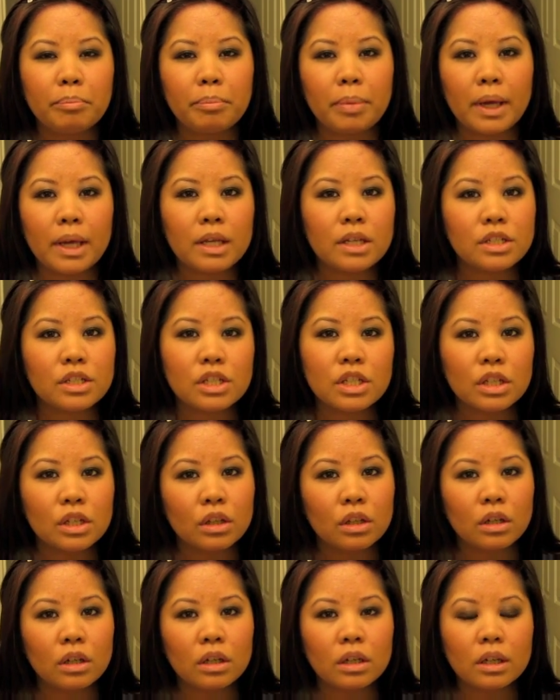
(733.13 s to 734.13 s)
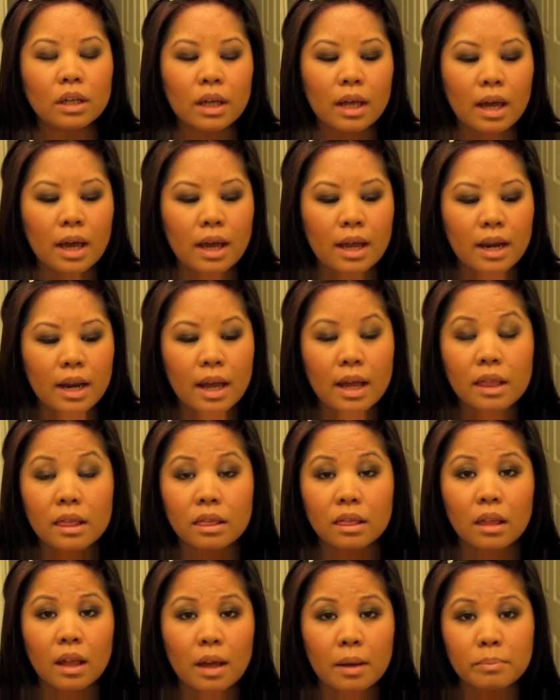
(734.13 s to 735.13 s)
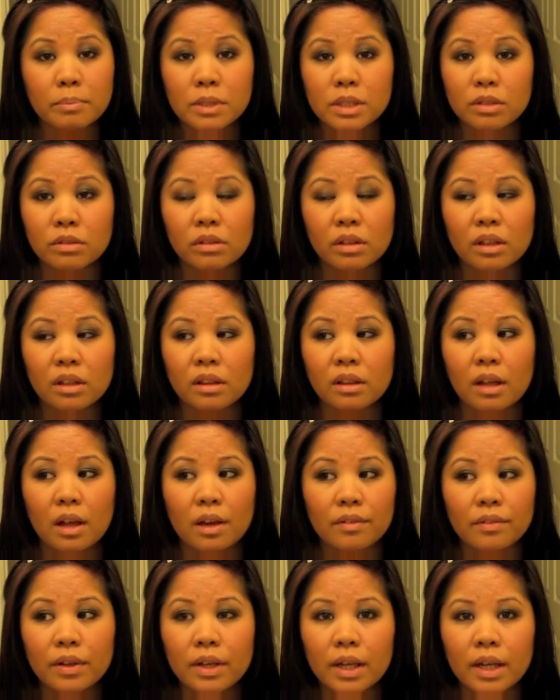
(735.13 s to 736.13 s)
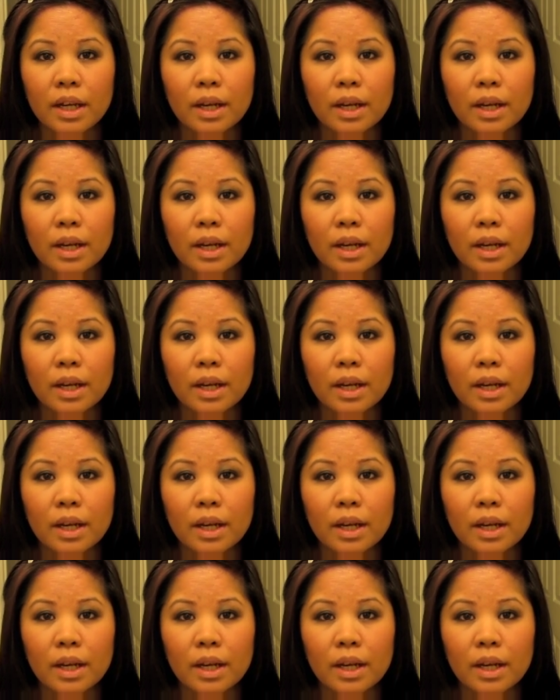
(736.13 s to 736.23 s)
beigey look, and I absolutely love it,